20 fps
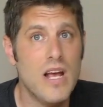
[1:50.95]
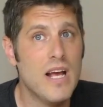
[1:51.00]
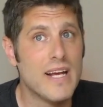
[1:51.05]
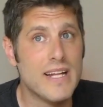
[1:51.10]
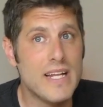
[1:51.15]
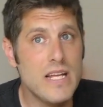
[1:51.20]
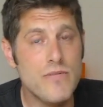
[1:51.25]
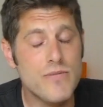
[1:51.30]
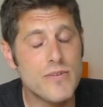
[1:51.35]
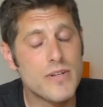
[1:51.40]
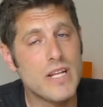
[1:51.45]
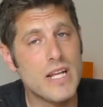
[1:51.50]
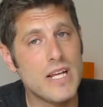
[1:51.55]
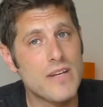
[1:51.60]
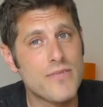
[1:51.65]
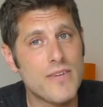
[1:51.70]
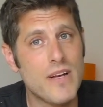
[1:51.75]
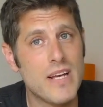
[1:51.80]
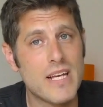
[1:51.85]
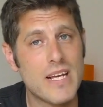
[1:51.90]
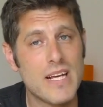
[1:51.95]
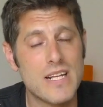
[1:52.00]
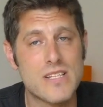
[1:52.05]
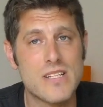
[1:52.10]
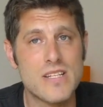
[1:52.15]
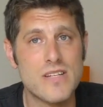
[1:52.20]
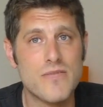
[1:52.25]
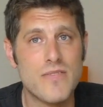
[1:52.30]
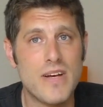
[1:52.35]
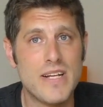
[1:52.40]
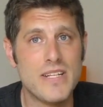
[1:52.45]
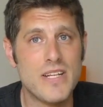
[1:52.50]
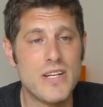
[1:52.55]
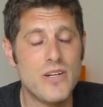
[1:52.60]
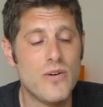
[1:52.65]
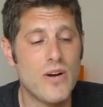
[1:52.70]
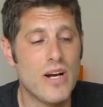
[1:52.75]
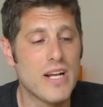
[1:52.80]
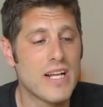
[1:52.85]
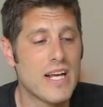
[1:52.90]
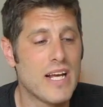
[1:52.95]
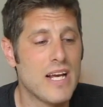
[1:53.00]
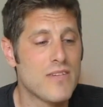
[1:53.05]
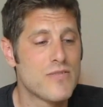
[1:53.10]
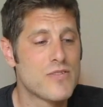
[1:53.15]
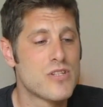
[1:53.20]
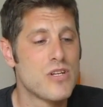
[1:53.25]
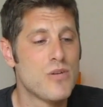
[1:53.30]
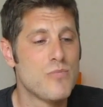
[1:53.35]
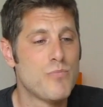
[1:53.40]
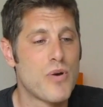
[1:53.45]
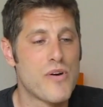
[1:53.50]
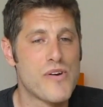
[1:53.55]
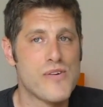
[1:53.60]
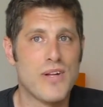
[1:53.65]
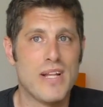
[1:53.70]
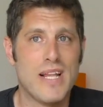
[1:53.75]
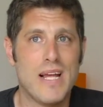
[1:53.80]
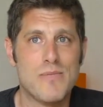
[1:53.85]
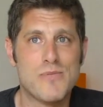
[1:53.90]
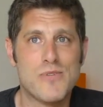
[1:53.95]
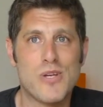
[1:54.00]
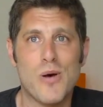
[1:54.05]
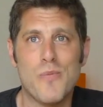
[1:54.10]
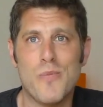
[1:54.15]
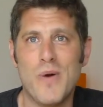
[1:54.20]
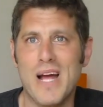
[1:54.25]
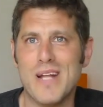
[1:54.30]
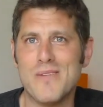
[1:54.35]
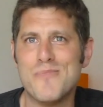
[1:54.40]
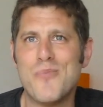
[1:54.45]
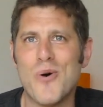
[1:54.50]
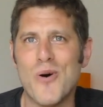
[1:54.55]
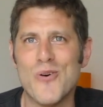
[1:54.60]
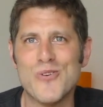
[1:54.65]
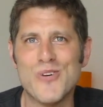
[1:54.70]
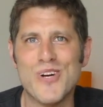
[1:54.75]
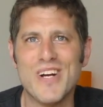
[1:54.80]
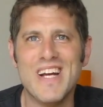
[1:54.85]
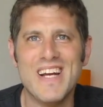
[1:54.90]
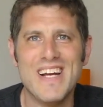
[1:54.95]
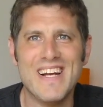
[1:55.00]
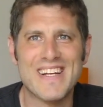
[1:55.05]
and even if I get to the venue and I have to borrow a laptop and borrow a